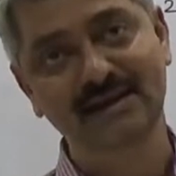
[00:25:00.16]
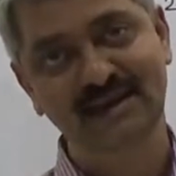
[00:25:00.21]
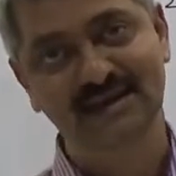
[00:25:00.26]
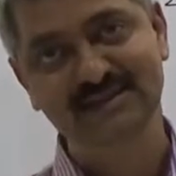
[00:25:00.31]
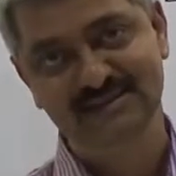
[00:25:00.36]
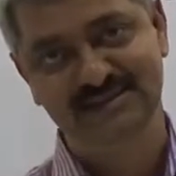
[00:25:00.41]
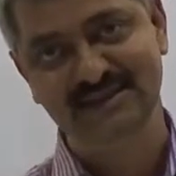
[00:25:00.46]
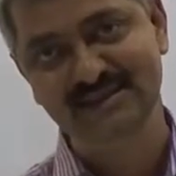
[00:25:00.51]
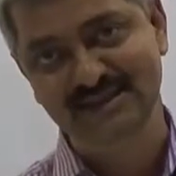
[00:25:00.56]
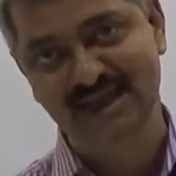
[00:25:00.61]

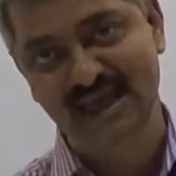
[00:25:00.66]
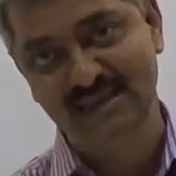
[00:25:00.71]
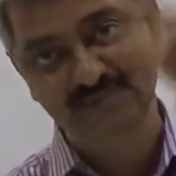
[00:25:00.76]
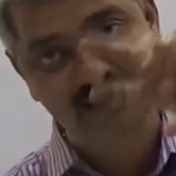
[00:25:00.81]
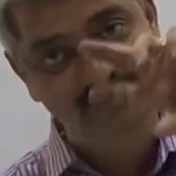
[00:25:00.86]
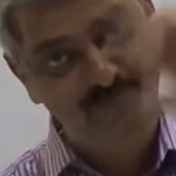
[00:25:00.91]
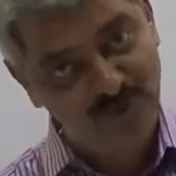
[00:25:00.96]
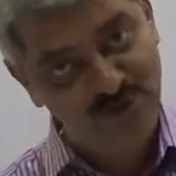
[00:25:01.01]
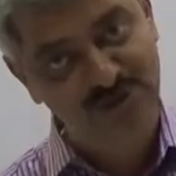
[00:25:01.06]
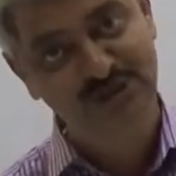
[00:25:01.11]
xn can be
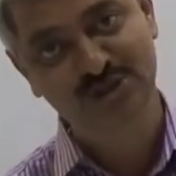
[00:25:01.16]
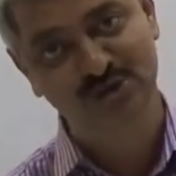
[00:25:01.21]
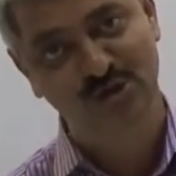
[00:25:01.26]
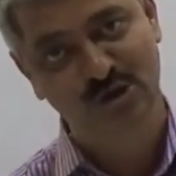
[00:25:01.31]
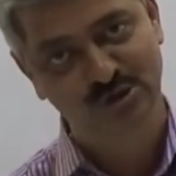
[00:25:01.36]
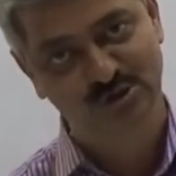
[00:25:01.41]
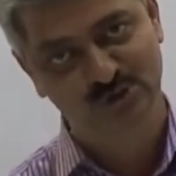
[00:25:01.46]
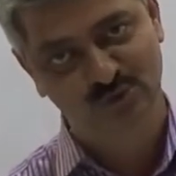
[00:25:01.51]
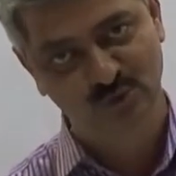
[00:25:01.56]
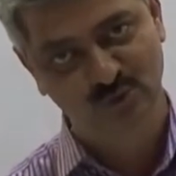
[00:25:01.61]
a position
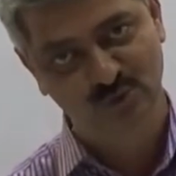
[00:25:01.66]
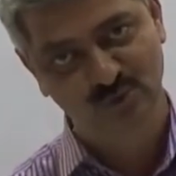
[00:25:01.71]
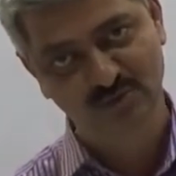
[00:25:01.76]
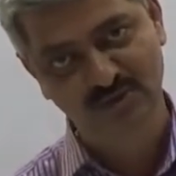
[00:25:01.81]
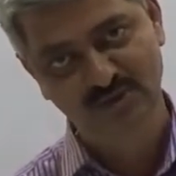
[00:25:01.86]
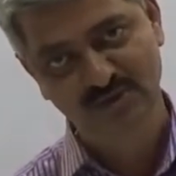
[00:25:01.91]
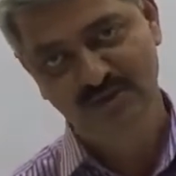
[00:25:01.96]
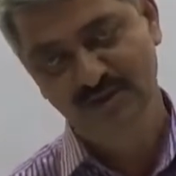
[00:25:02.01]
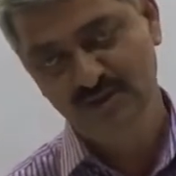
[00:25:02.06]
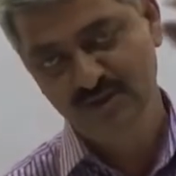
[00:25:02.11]
also,
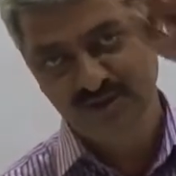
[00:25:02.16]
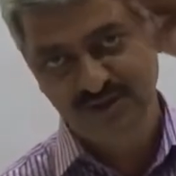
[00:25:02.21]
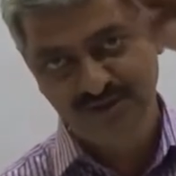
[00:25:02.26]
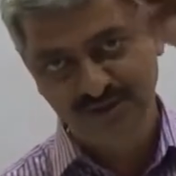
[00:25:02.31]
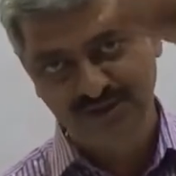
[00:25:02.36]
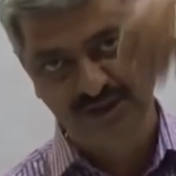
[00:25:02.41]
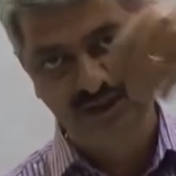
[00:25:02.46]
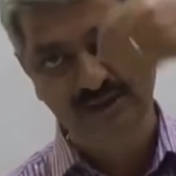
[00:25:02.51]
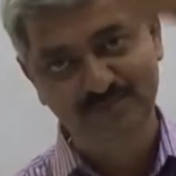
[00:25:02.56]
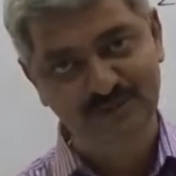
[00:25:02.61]

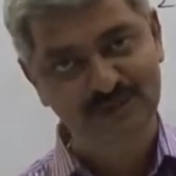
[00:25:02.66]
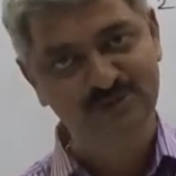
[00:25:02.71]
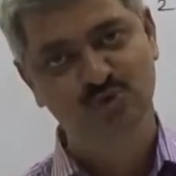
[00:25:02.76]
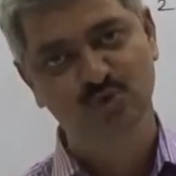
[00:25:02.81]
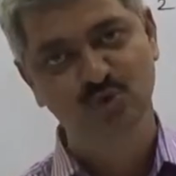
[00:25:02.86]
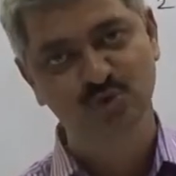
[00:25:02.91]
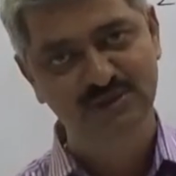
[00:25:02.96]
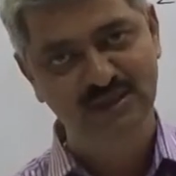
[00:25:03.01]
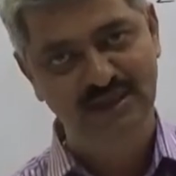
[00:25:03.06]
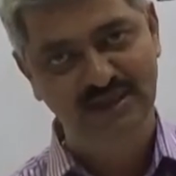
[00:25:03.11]
3 plus
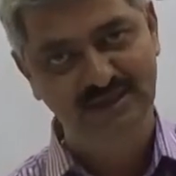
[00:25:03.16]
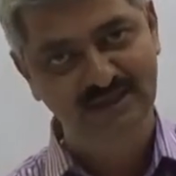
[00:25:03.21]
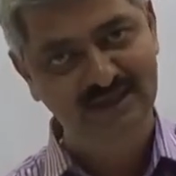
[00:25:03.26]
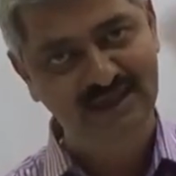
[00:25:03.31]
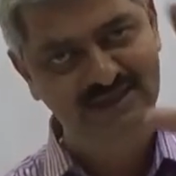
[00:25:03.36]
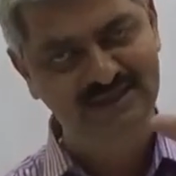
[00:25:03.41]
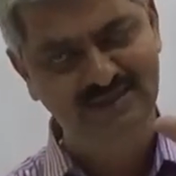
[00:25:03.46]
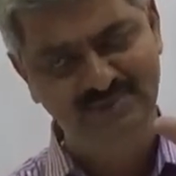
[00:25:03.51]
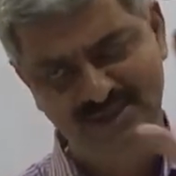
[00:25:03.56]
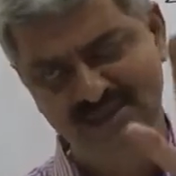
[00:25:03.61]
2z
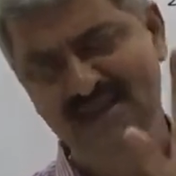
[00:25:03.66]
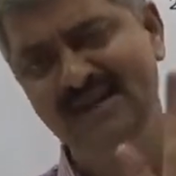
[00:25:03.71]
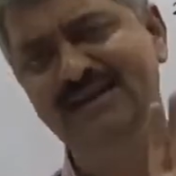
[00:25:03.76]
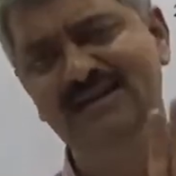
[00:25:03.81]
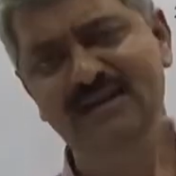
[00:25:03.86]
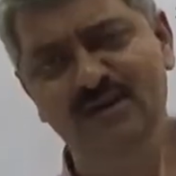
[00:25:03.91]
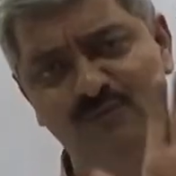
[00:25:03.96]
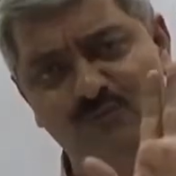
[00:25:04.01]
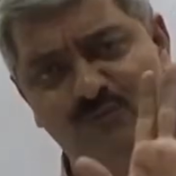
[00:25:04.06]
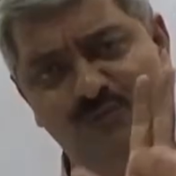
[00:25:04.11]
like that, but right
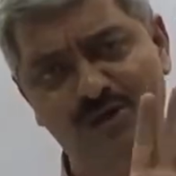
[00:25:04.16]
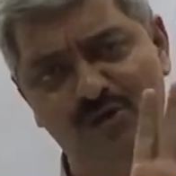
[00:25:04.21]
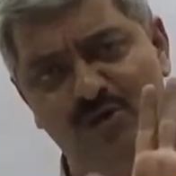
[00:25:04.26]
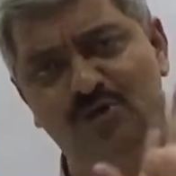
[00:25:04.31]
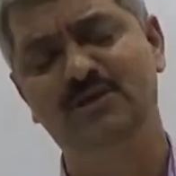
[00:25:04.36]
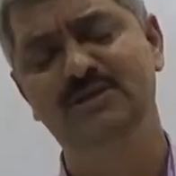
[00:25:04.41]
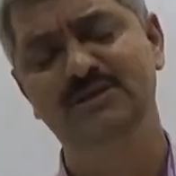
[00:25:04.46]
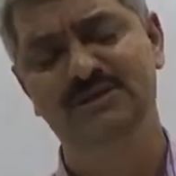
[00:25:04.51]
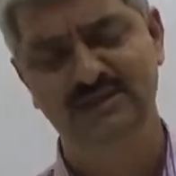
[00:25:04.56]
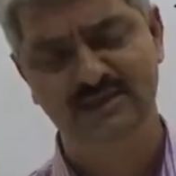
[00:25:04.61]
now we are
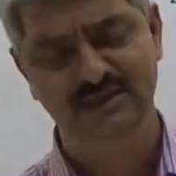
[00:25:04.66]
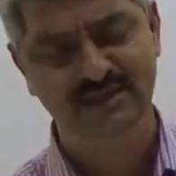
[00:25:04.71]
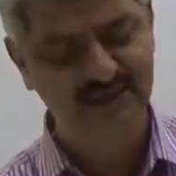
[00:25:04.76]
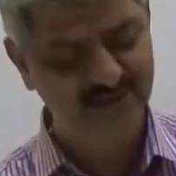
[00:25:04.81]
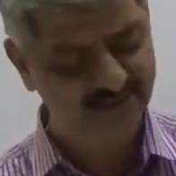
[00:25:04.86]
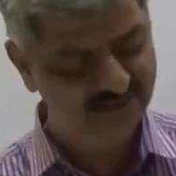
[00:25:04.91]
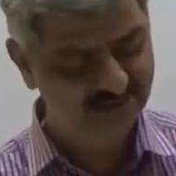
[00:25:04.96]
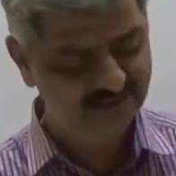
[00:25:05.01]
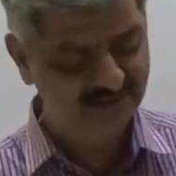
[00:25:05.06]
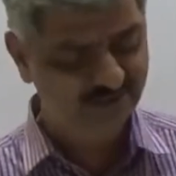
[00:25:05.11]
not considering,
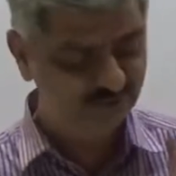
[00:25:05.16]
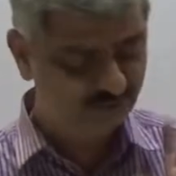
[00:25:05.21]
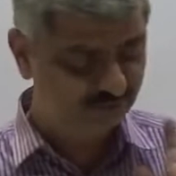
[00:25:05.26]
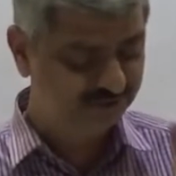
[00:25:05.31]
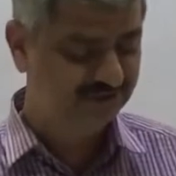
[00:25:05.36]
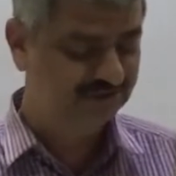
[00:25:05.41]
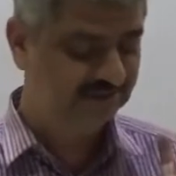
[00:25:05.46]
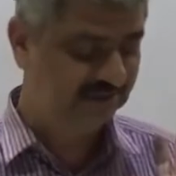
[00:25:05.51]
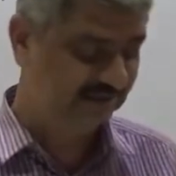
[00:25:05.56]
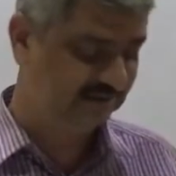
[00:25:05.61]
so
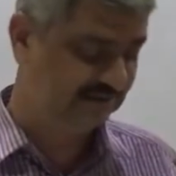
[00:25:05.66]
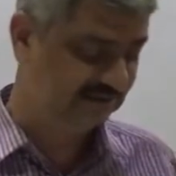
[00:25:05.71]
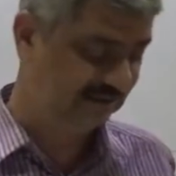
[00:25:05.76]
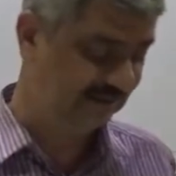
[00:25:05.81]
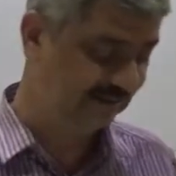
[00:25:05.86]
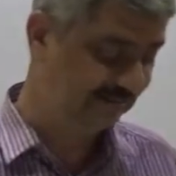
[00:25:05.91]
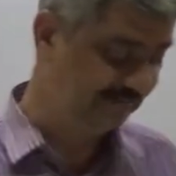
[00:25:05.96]
this is xn.